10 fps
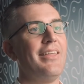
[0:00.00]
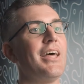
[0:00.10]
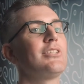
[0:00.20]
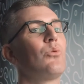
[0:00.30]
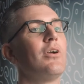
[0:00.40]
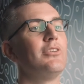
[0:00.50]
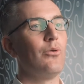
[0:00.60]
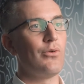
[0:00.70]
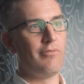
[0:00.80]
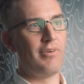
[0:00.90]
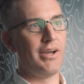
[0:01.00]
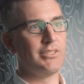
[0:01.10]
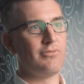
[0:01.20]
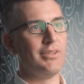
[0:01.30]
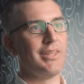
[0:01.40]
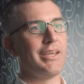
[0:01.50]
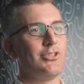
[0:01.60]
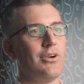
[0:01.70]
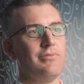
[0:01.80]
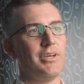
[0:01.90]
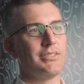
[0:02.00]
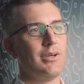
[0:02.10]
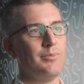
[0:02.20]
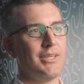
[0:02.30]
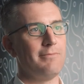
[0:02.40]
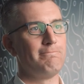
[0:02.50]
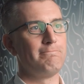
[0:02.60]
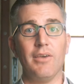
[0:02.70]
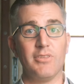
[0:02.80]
That's where a donor-advised fund like CharityVest comes in.